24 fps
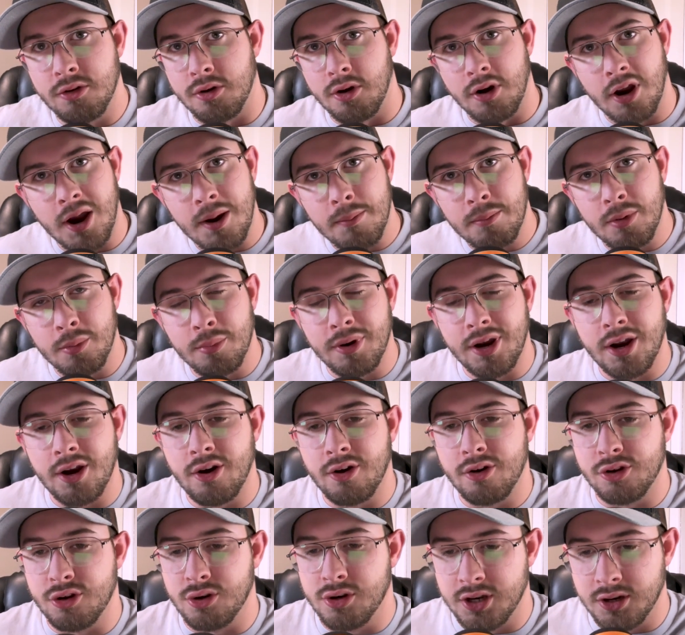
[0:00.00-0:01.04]
you're not
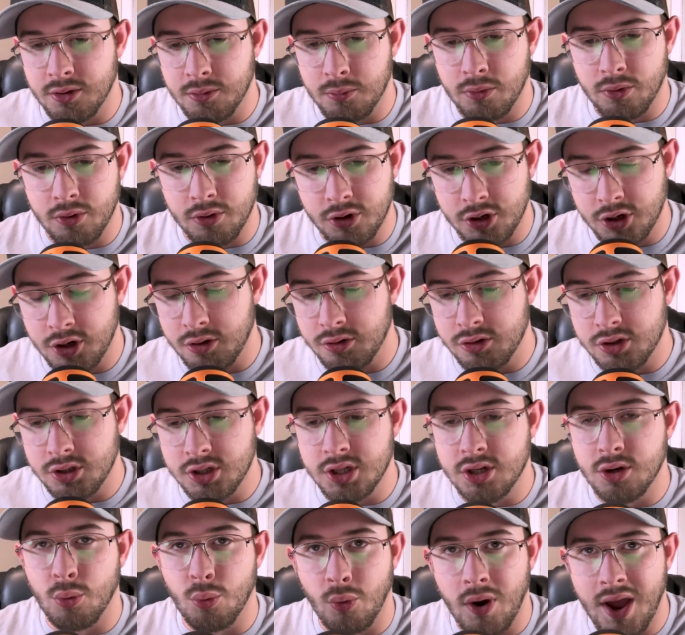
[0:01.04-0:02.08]
prepared, you need to work, you
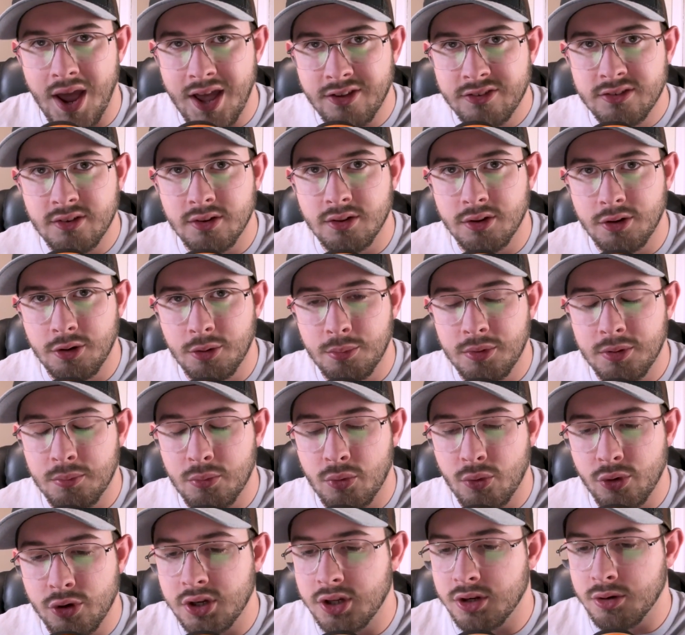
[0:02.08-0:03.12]
need to rest a little bit
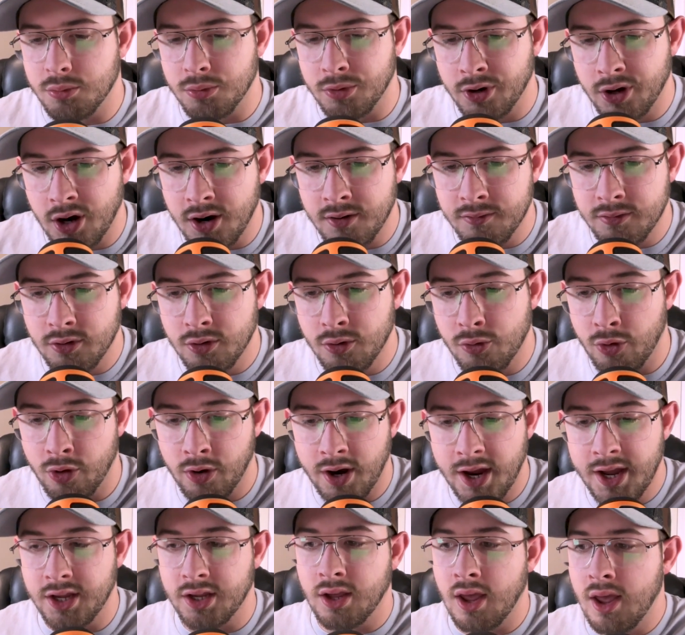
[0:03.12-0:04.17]
more, you need to recover, or
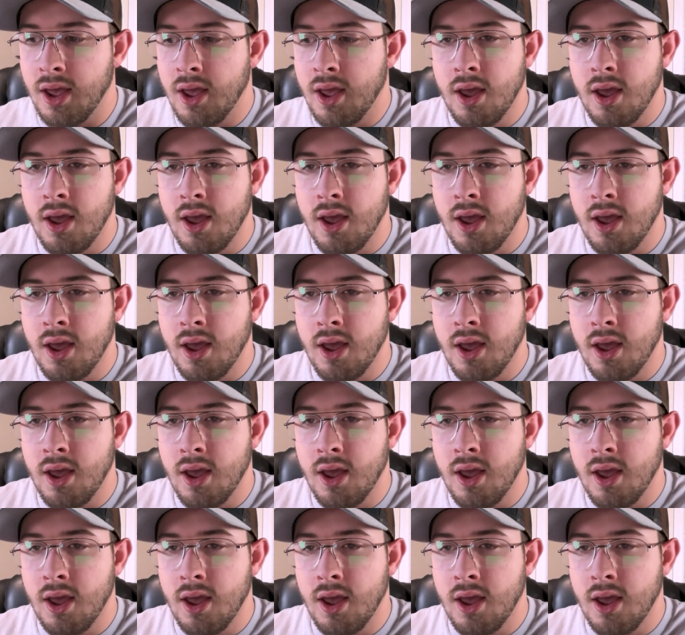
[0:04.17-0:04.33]
hey,